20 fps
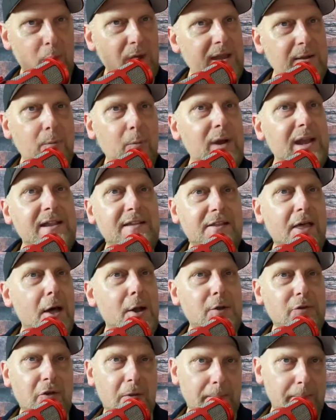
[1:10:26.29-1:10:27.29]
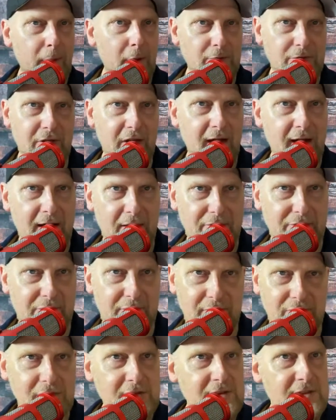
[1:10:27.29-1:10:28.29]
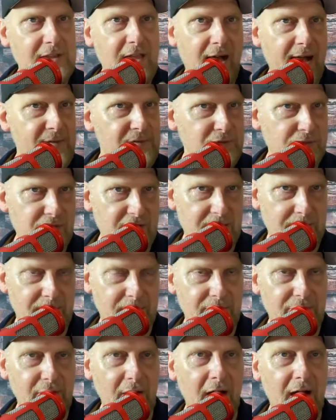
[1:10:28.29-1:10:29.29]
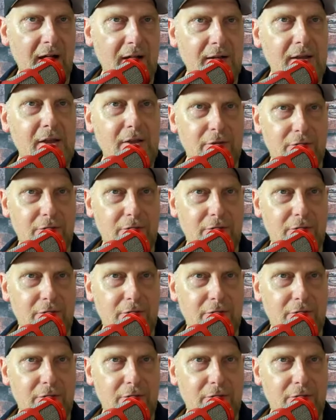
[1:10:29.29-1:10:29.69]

We know that podcasters and live streamers are